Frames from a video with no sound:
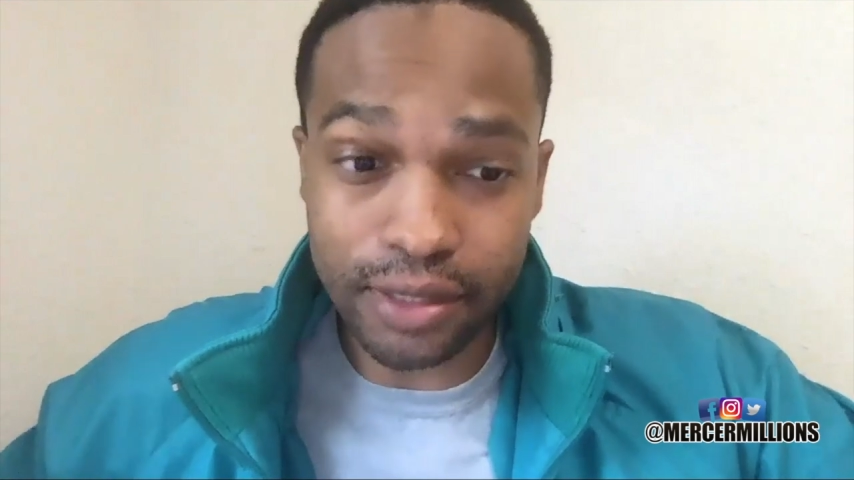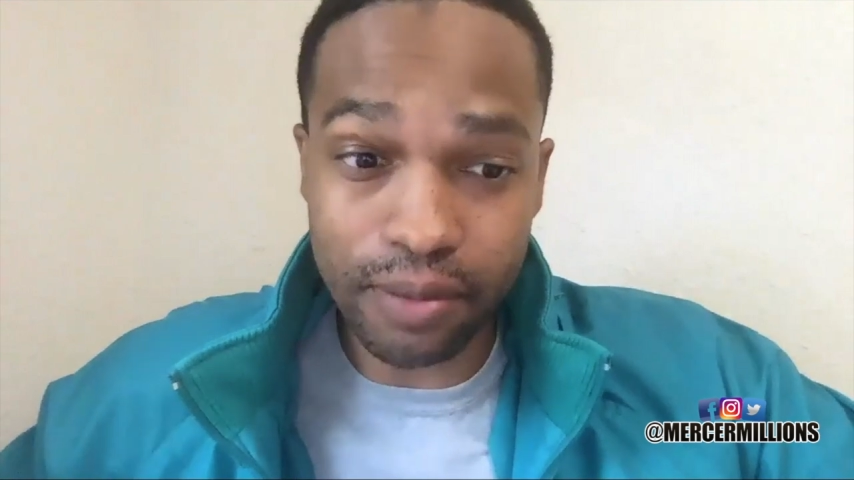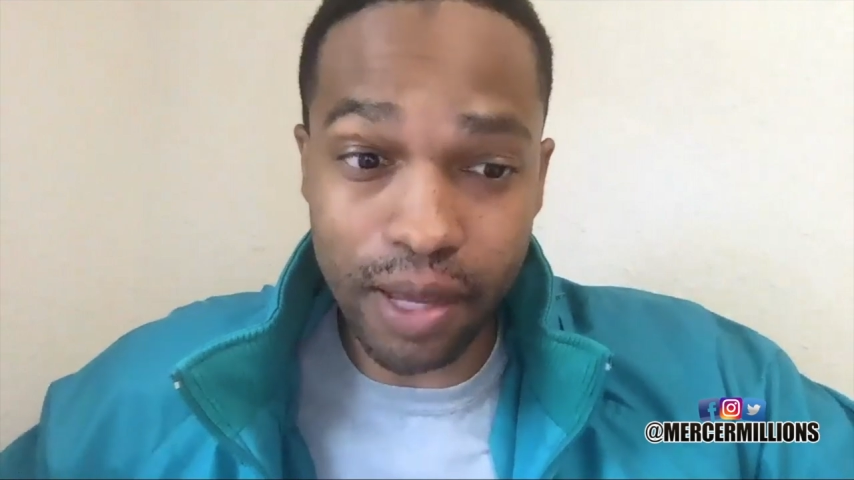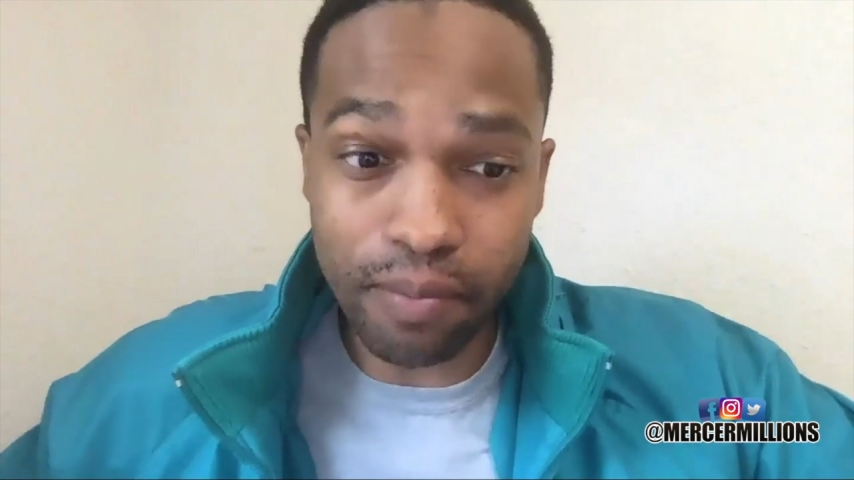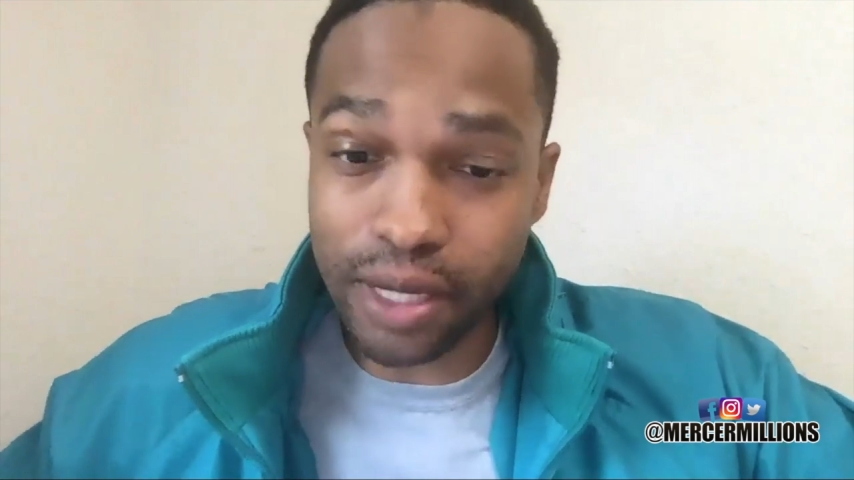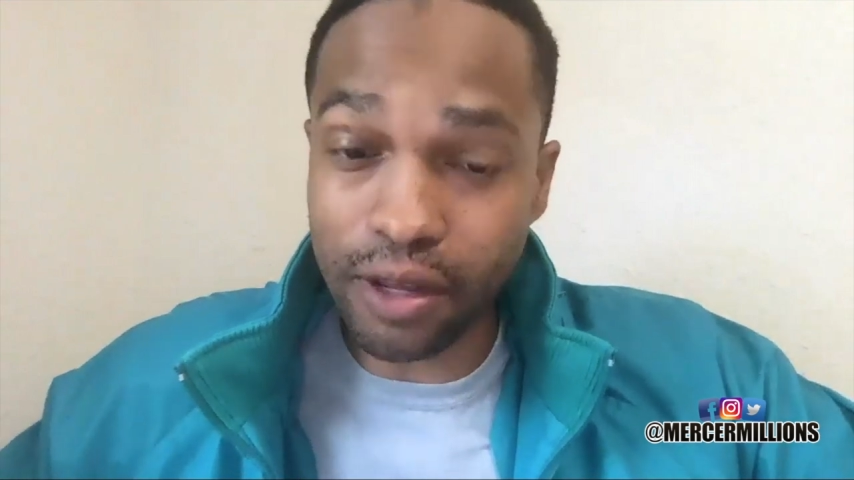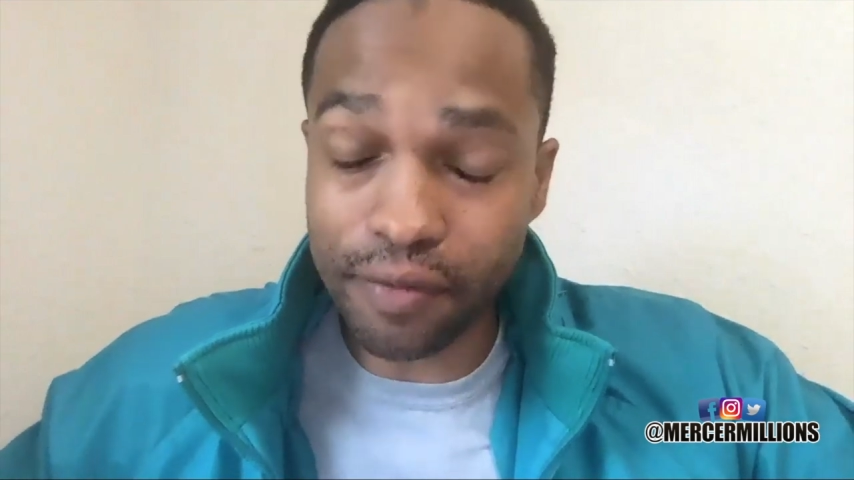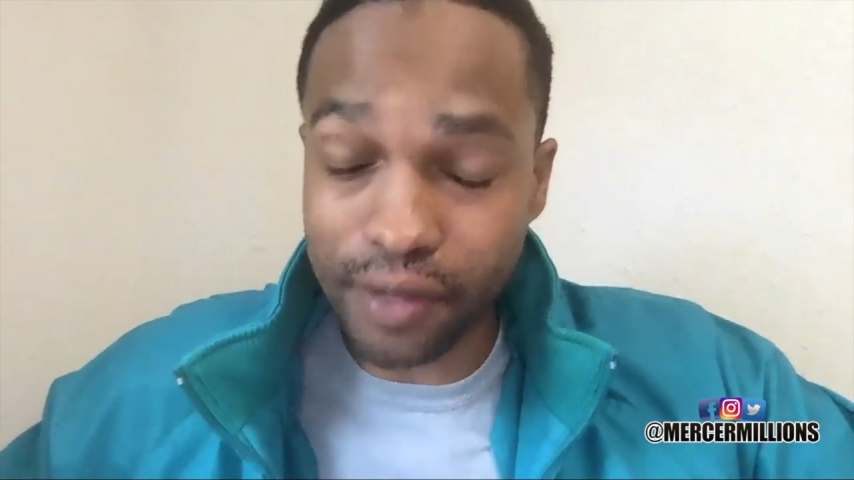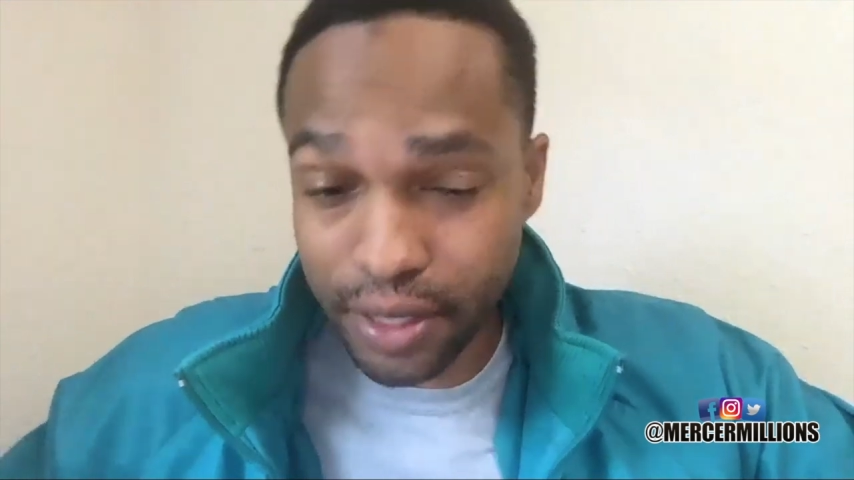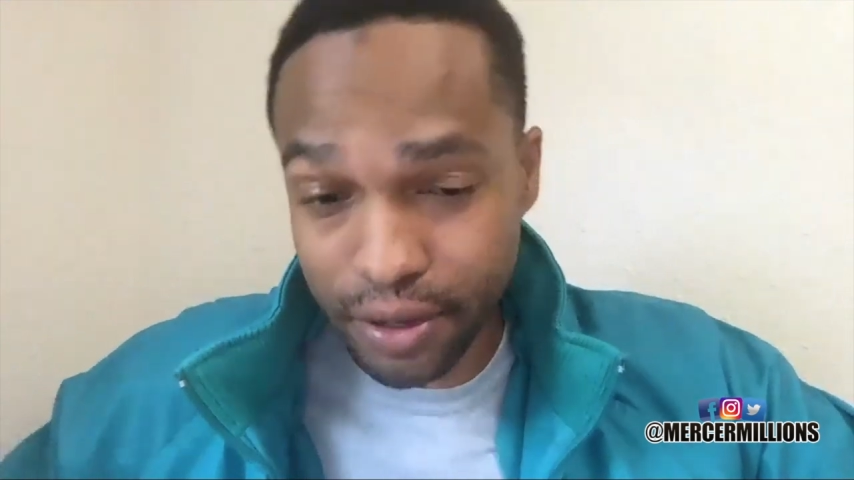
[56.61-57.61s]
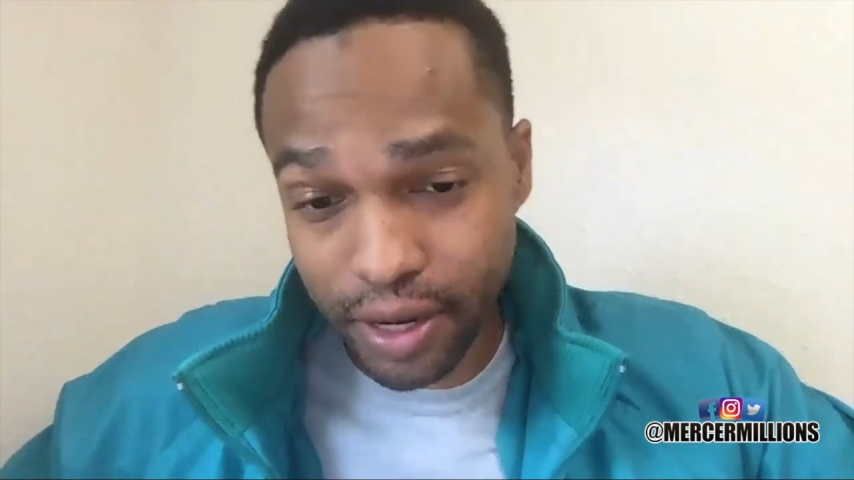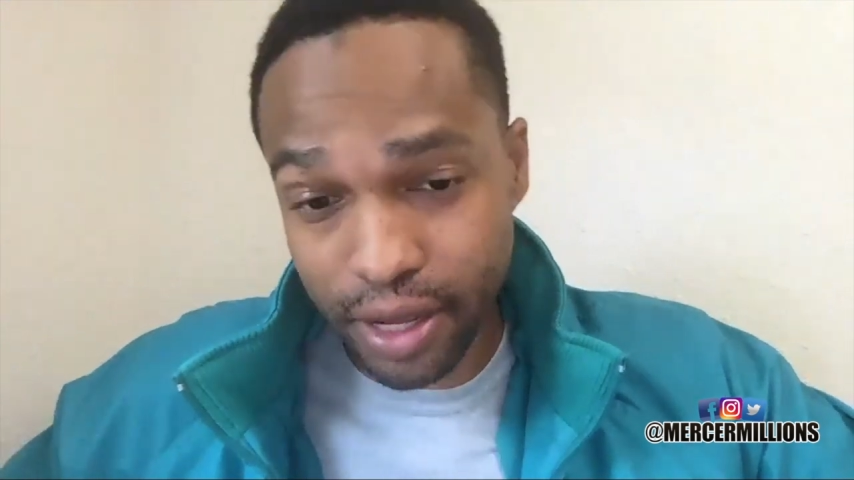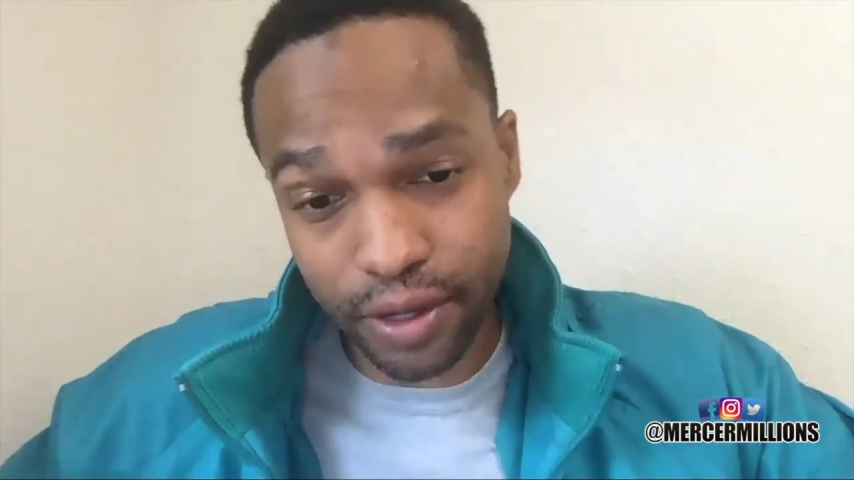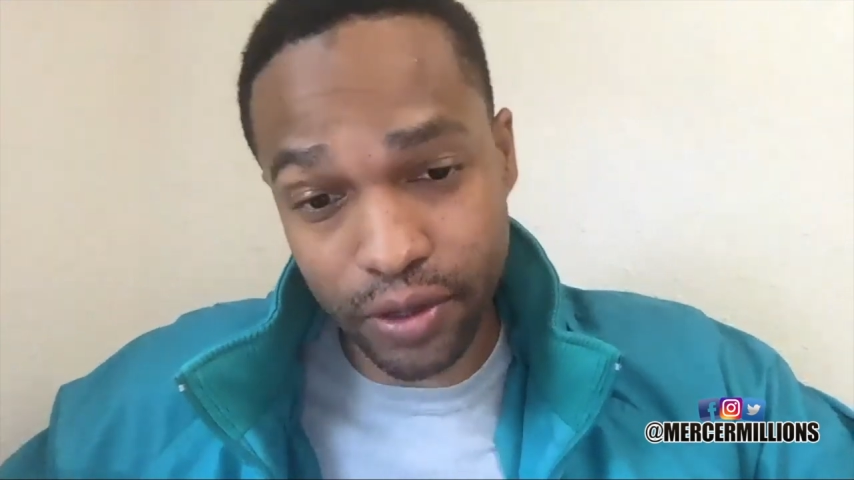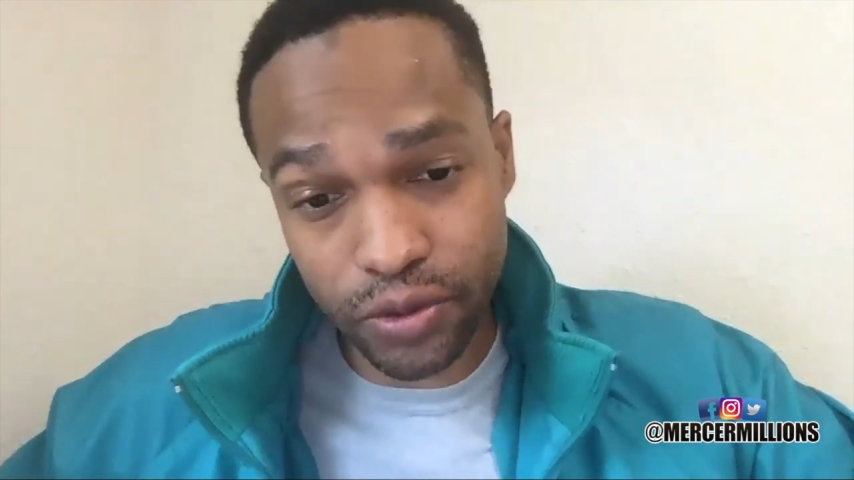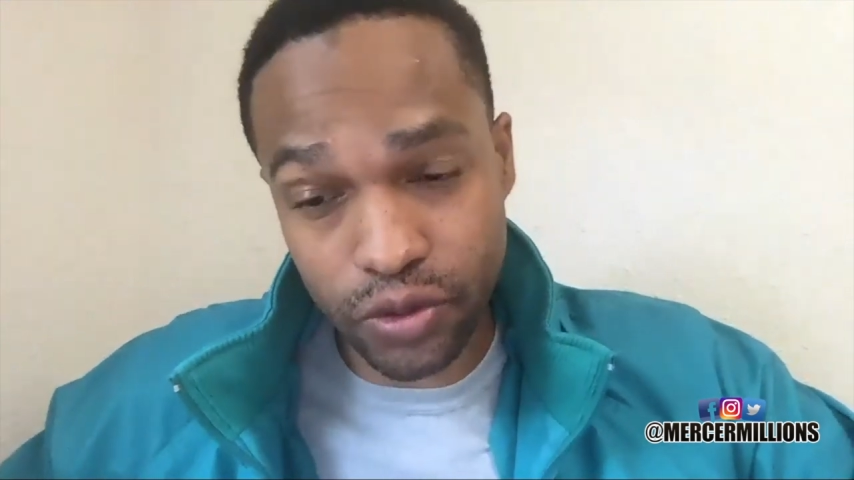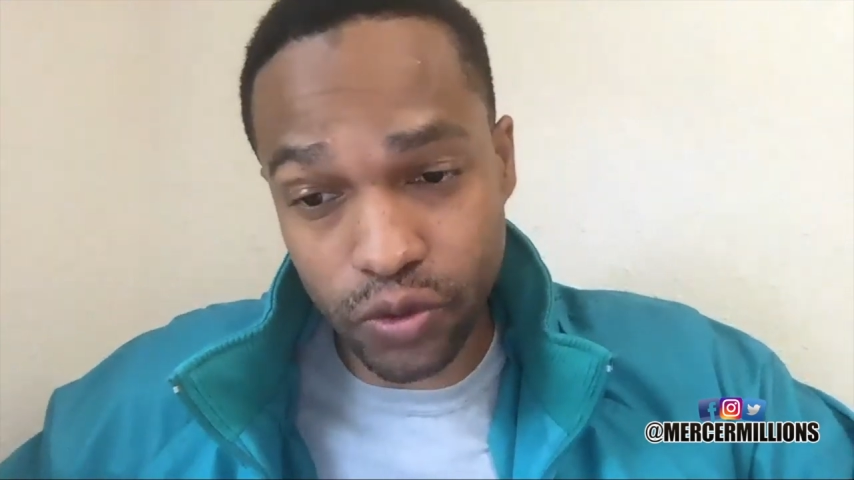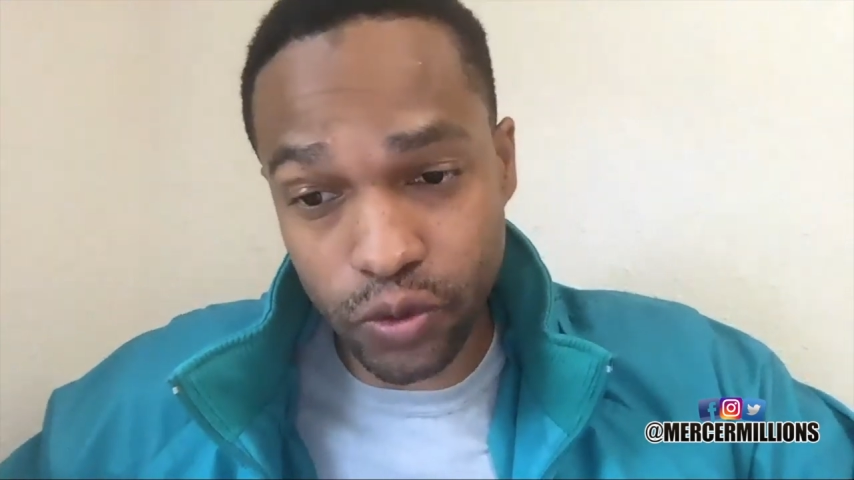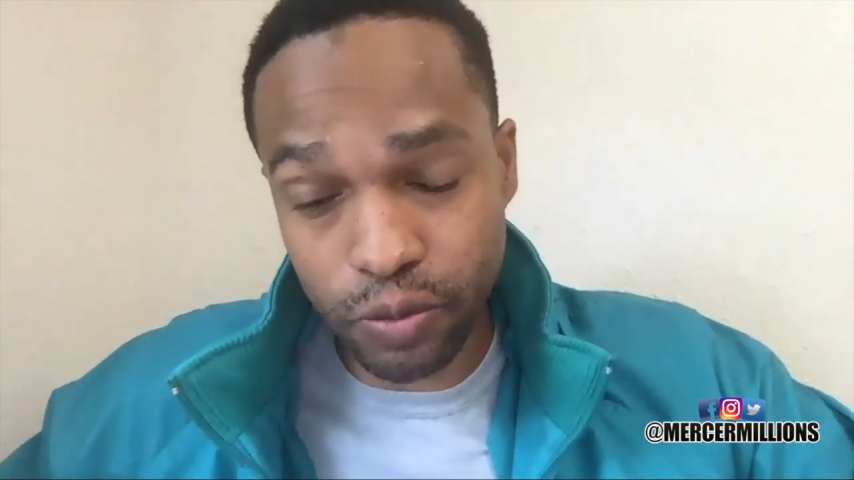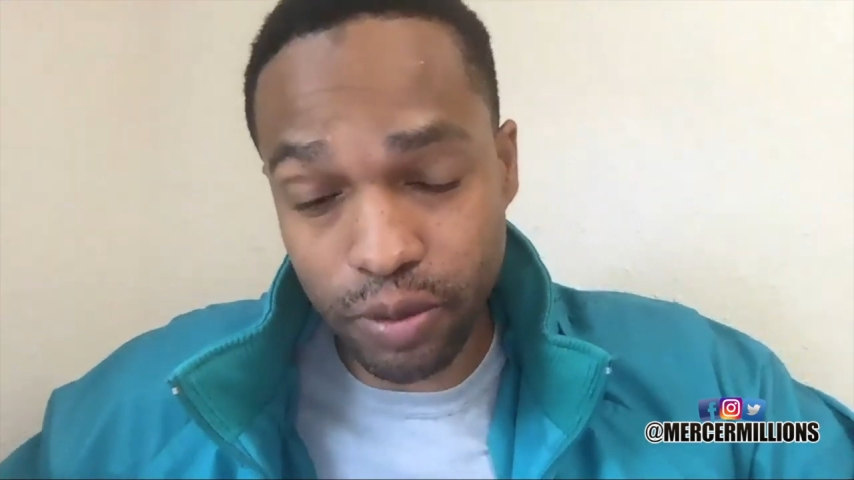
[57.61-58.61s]
and make money off the internet and
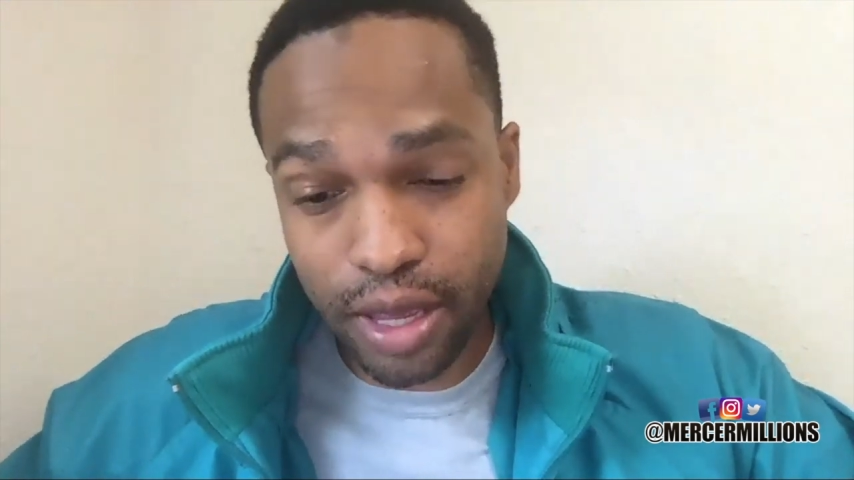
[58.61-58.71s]
YouTube,